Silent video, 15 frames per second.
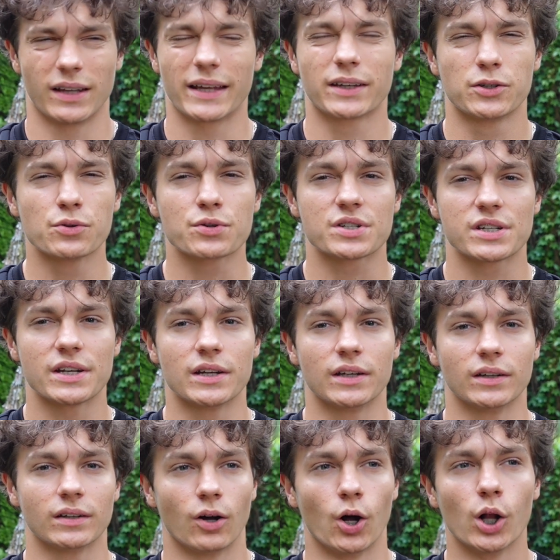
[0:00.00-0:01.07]
usually
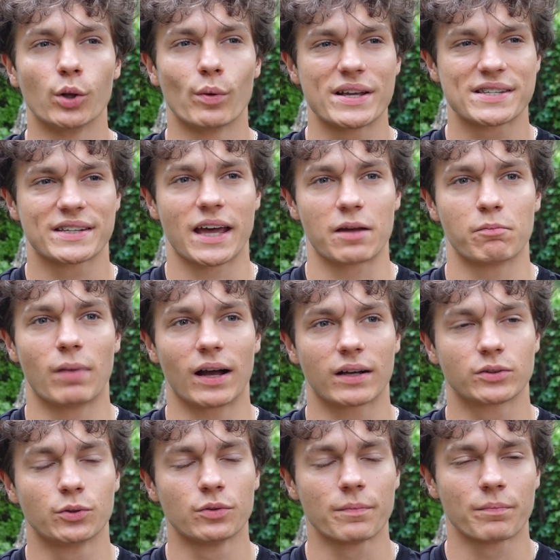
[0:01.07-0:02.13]
always came
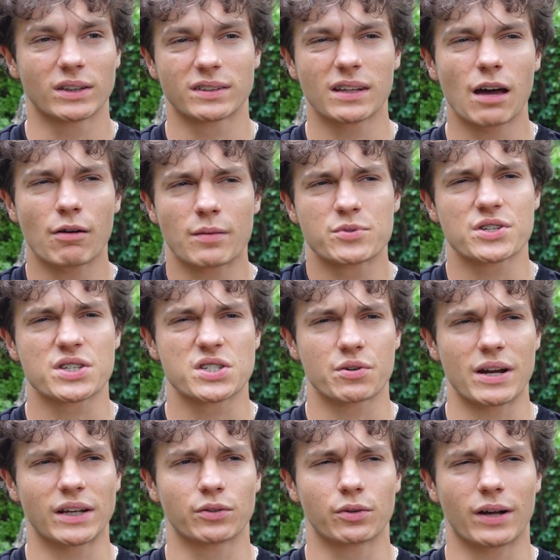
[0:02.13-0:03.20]
back to, but now I'm just
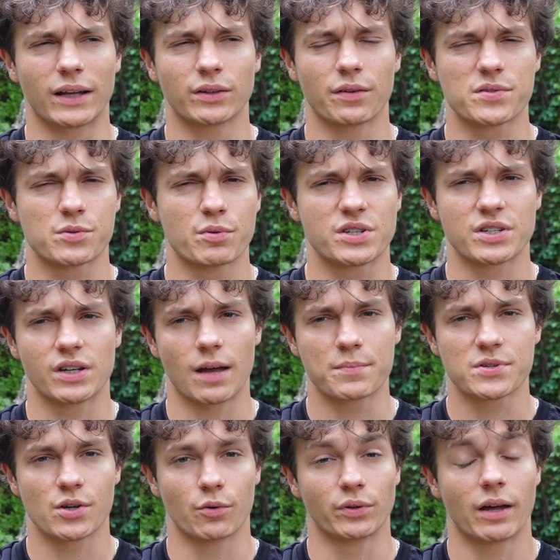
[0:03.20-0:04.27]
trying to kind of switch it up,
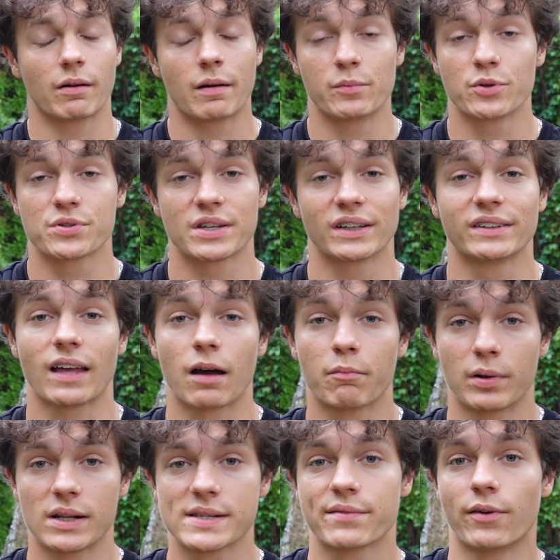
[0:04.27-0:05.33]
so now I'm using
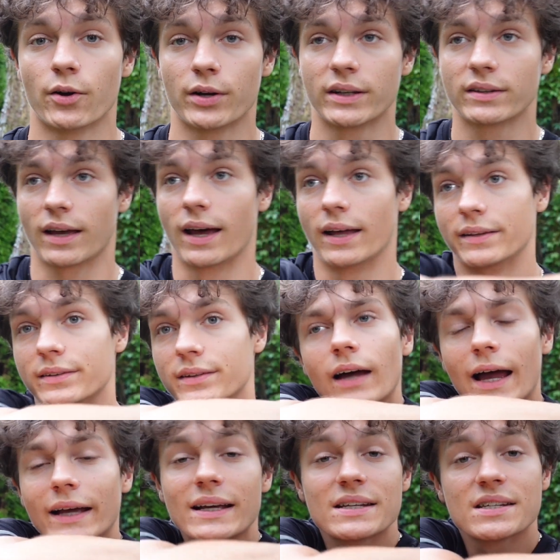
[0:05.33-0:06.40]
dumbbells for it, and
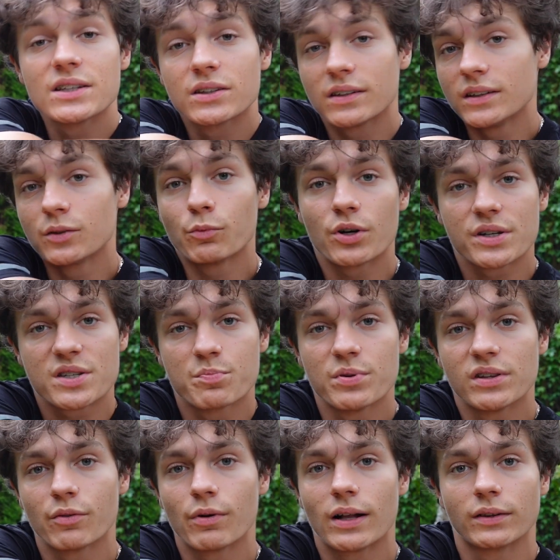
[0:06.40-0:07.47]
I guess it works
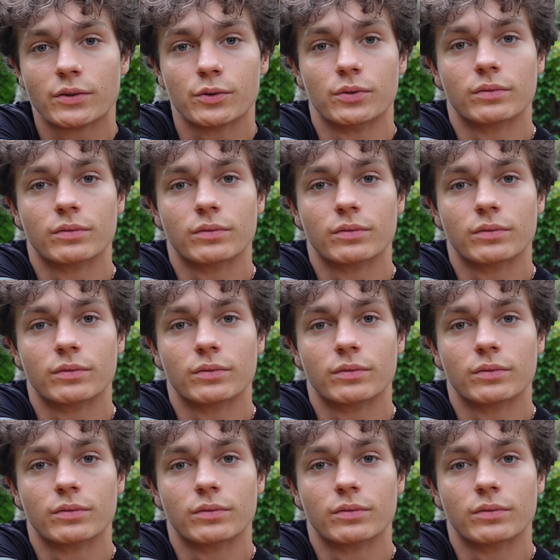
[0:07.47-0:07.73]
pretty well too.